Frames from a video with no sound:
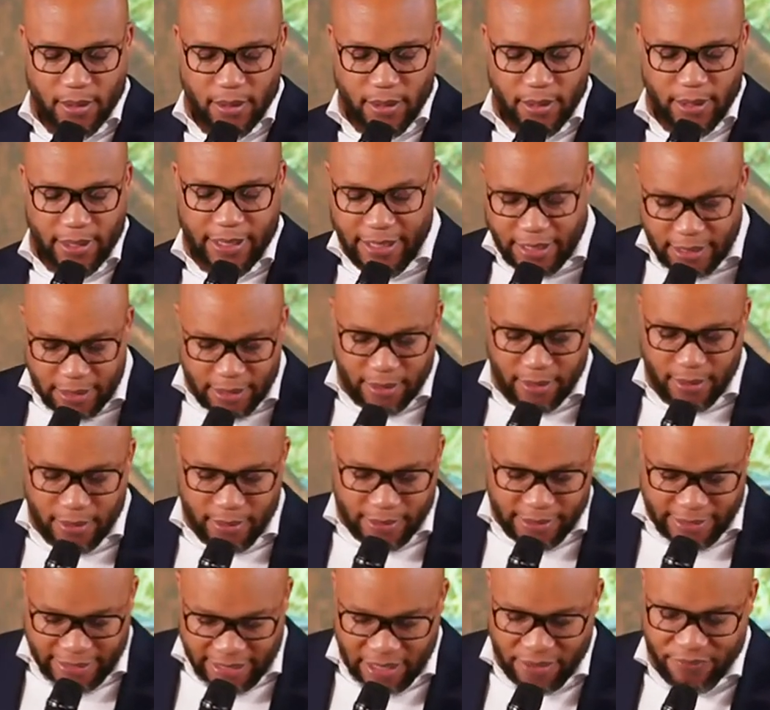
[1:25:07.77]
He
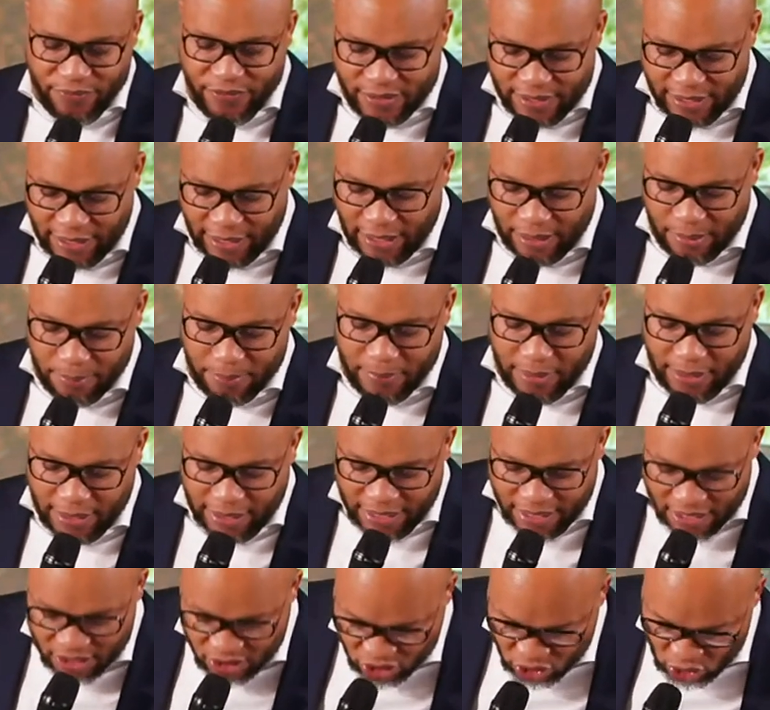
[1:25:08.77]
gives him
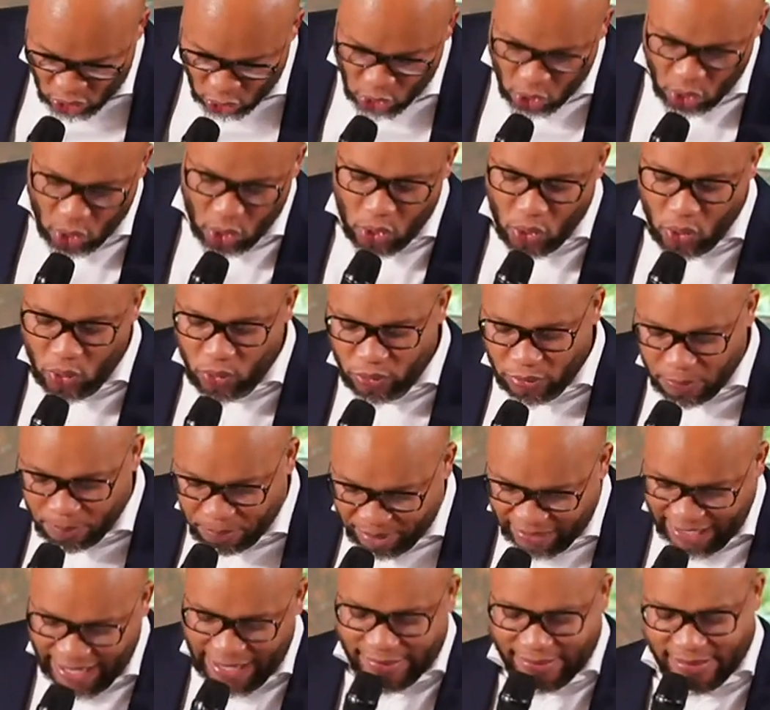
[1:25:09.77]
his own
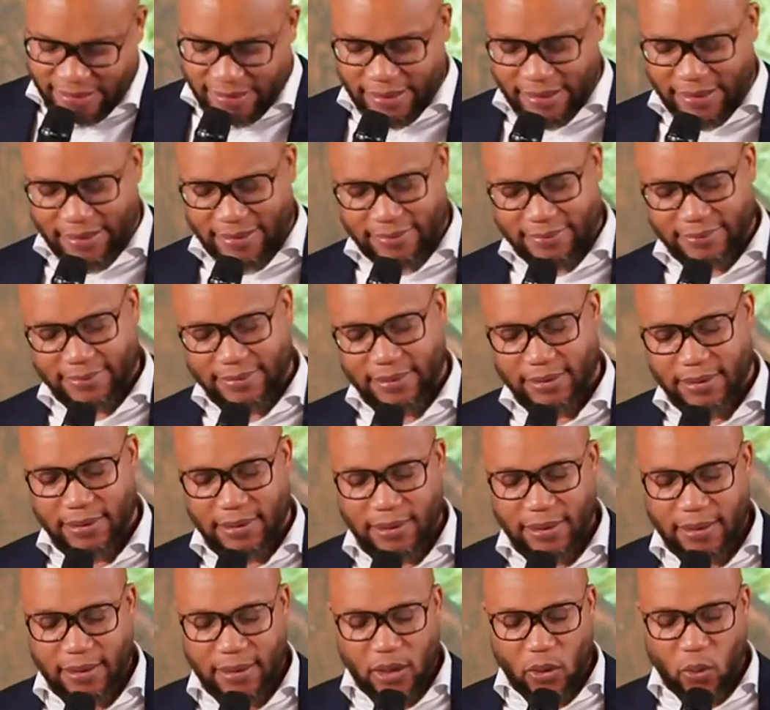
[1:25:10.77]
blessing,
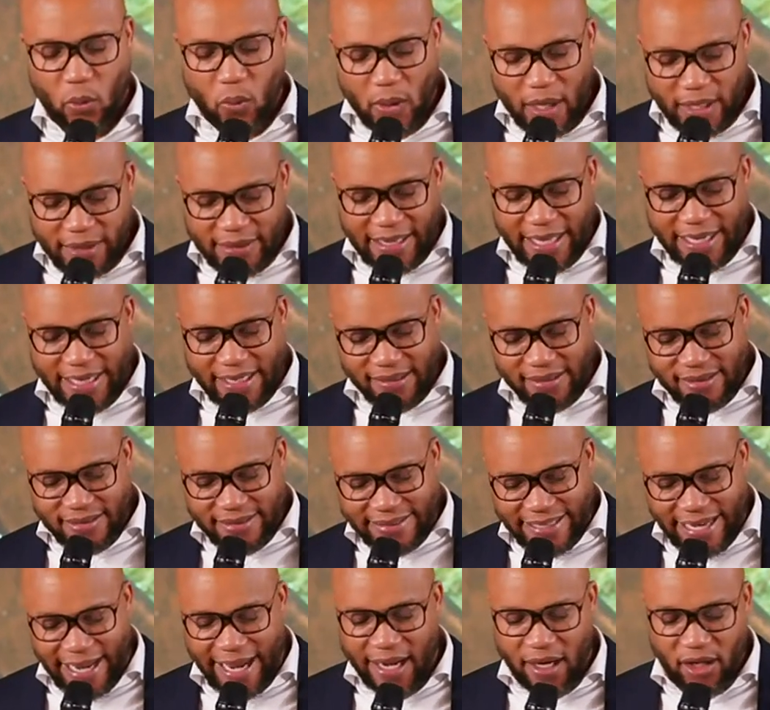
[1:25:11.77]
one that is
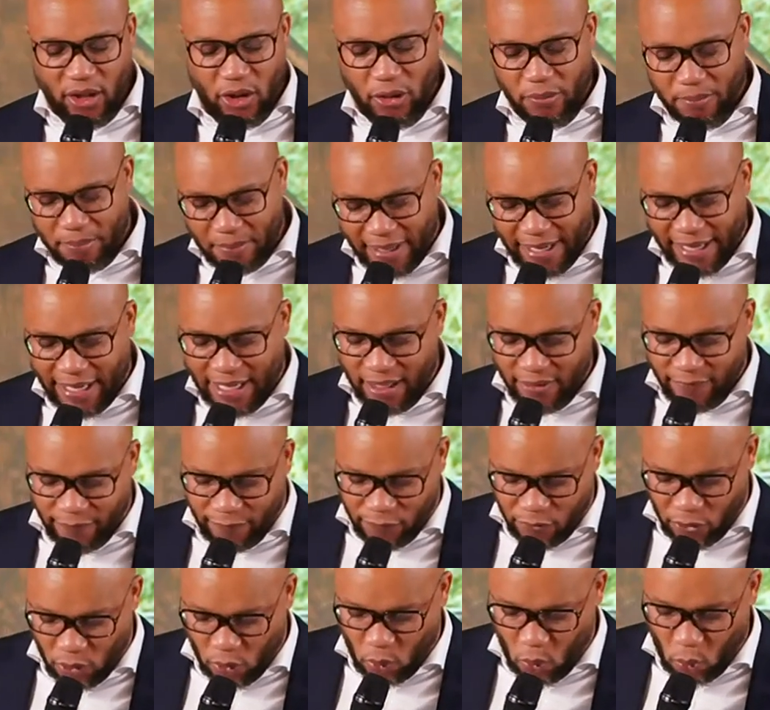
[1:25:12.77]
tailor-made
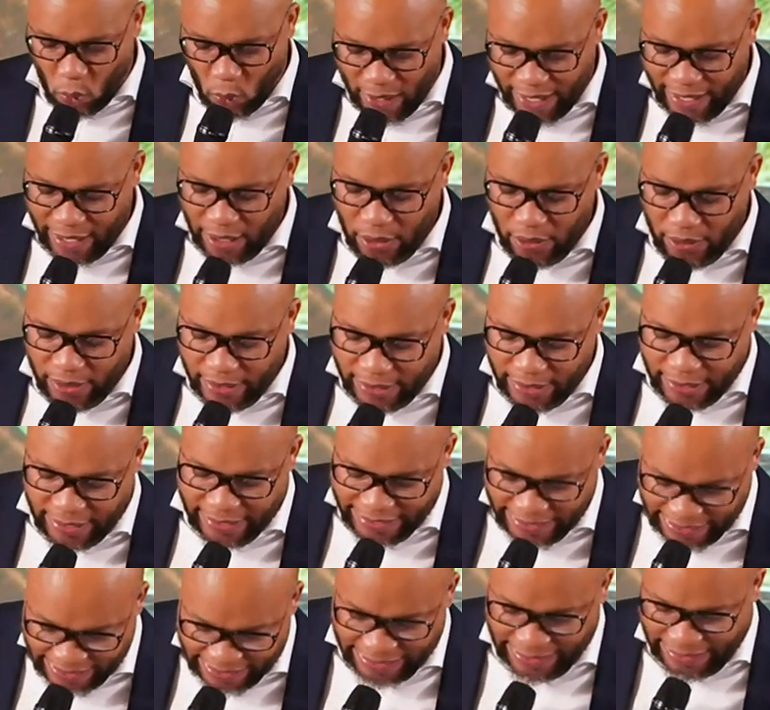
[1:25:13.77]
for where
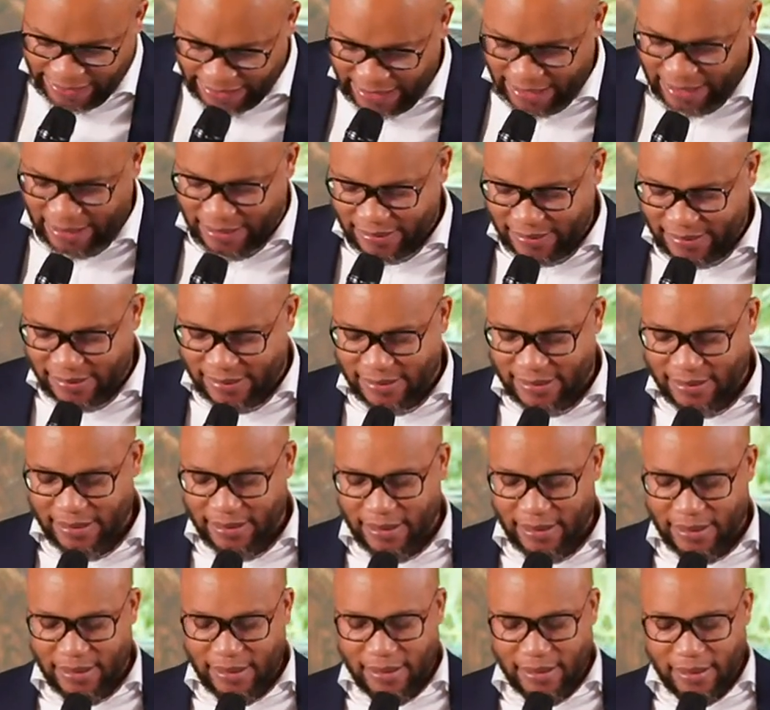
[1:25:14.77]
he is
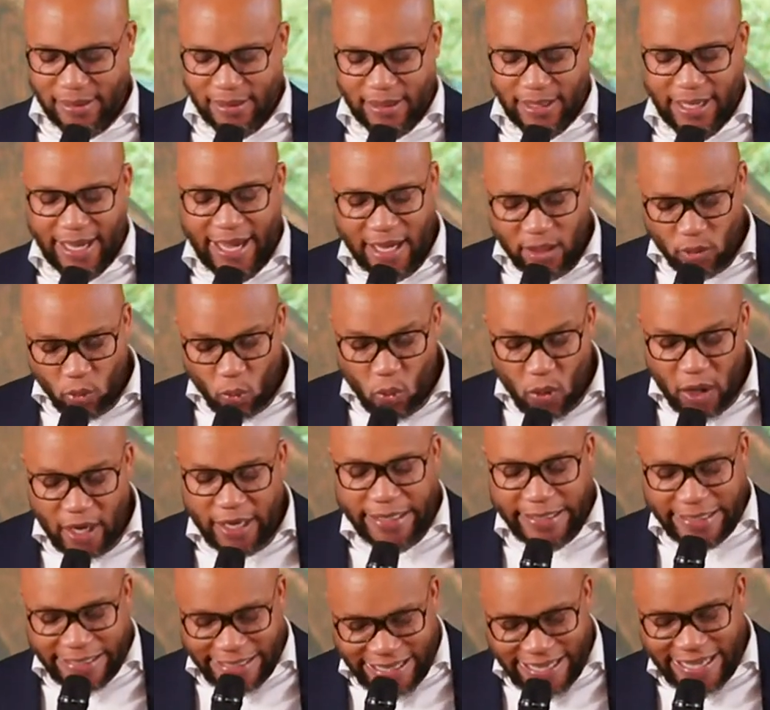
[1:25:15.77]
and
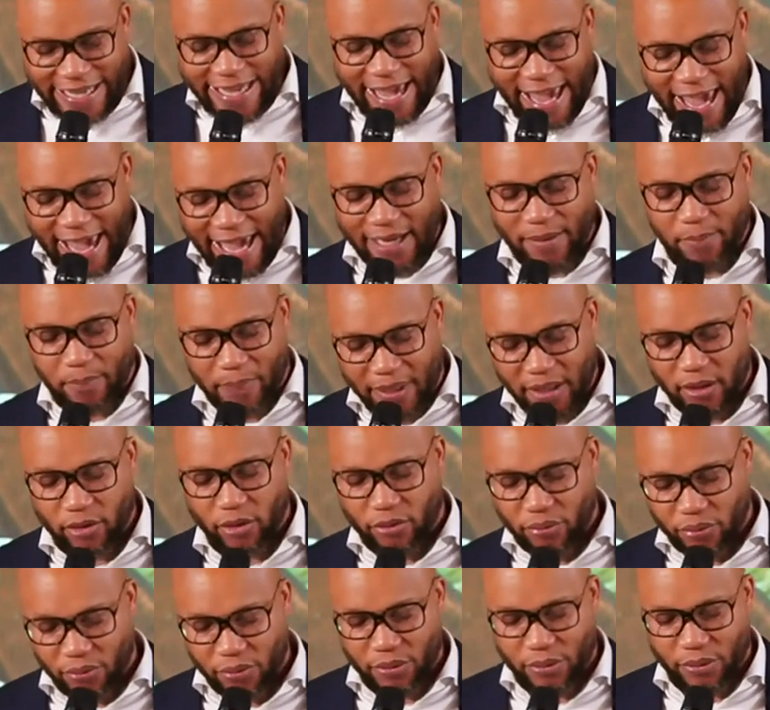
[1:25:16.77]
what he had been
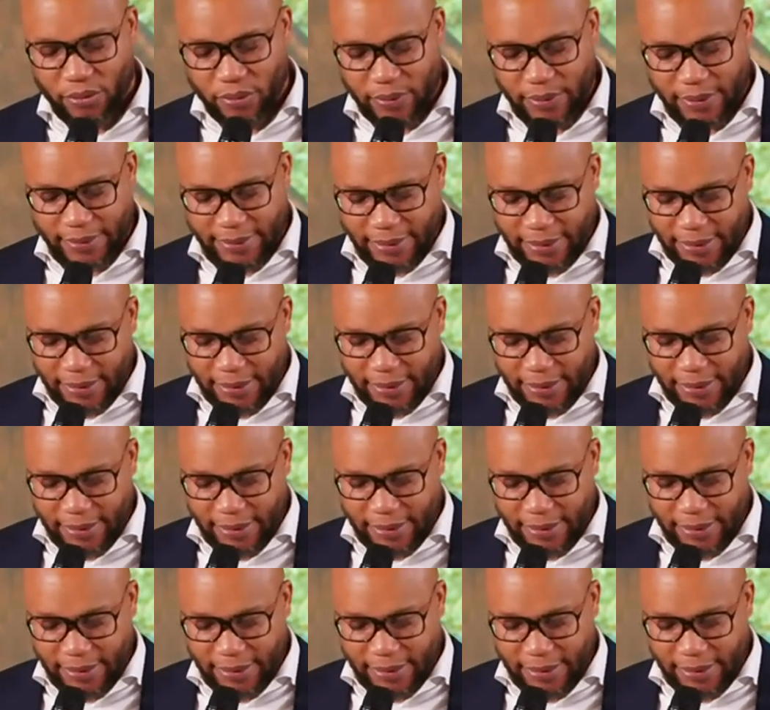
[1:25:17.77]
through.